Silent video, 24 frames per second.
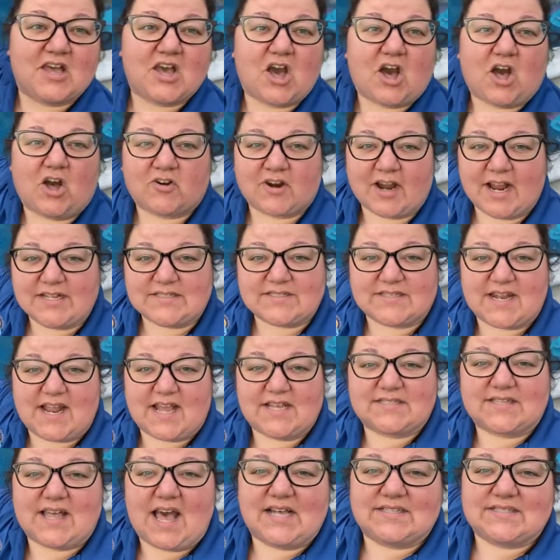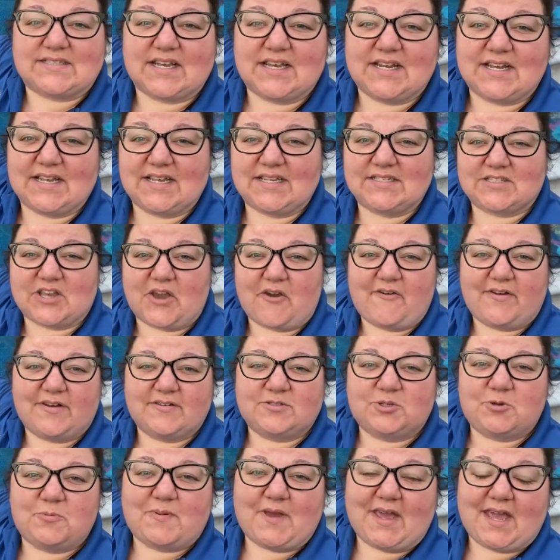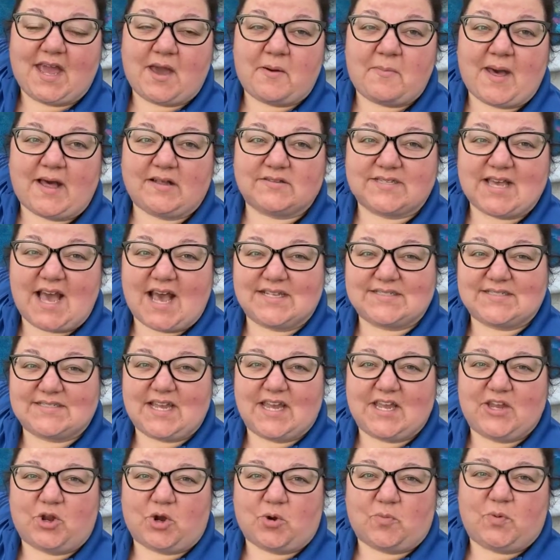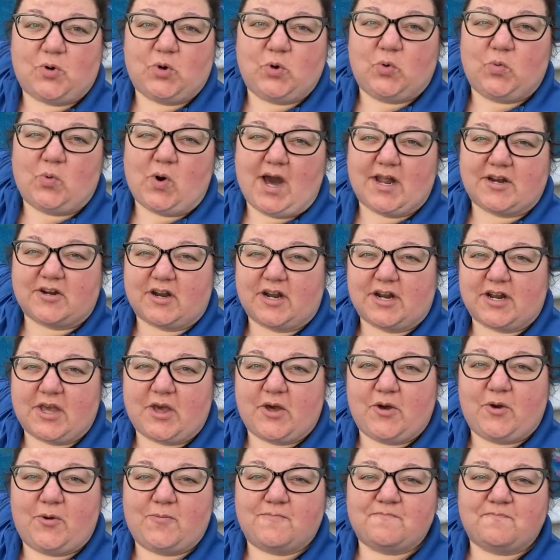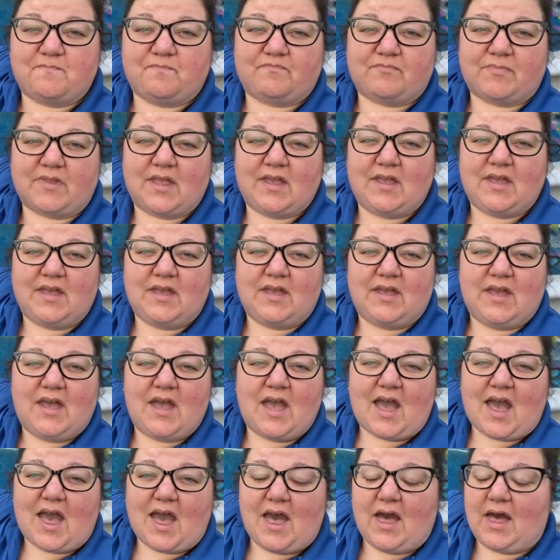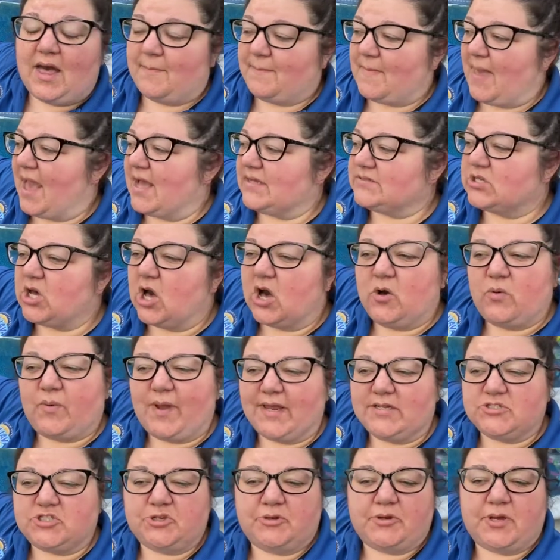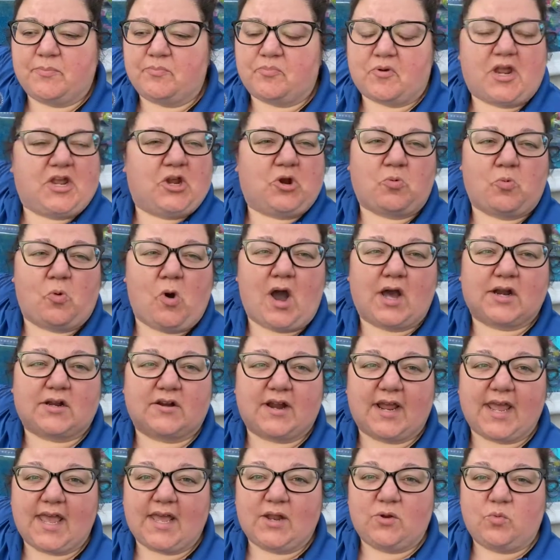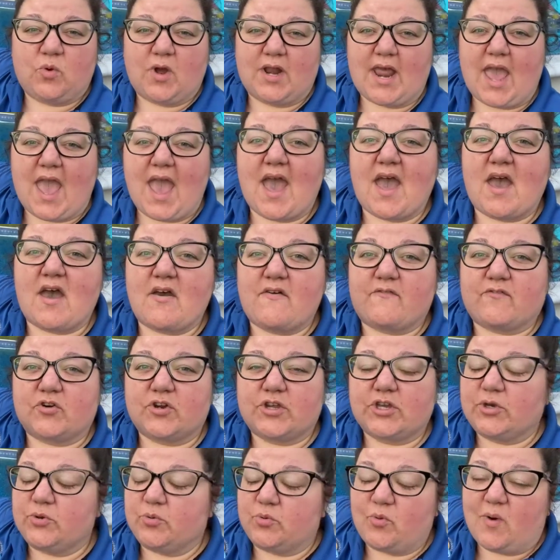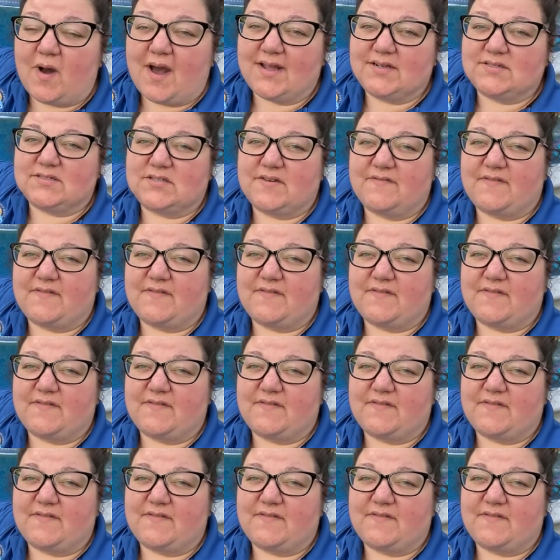All right, today's lesson is going to be about testing your pool water at home. As always, you can bring your water in whenever you want to